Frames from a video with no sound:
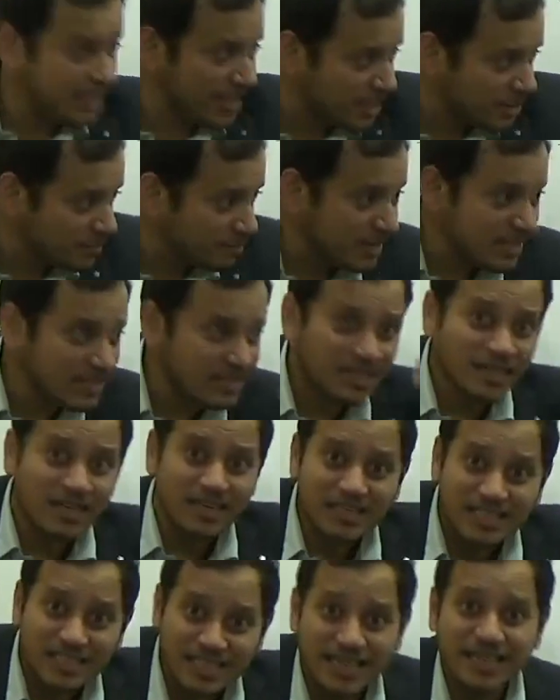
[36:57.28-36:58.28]
age means the
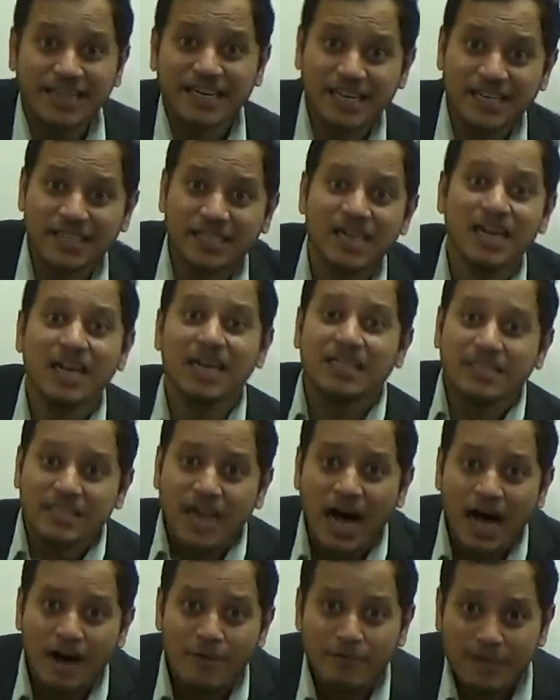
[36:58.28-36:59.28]
recent age
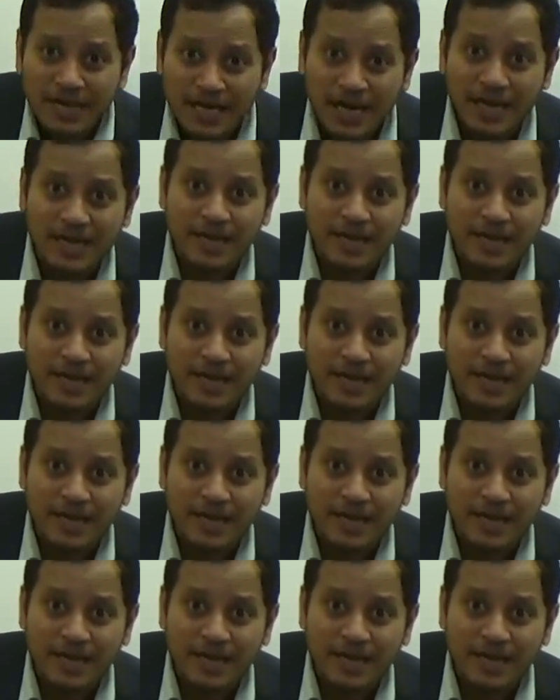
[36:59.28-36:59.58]
jahan we are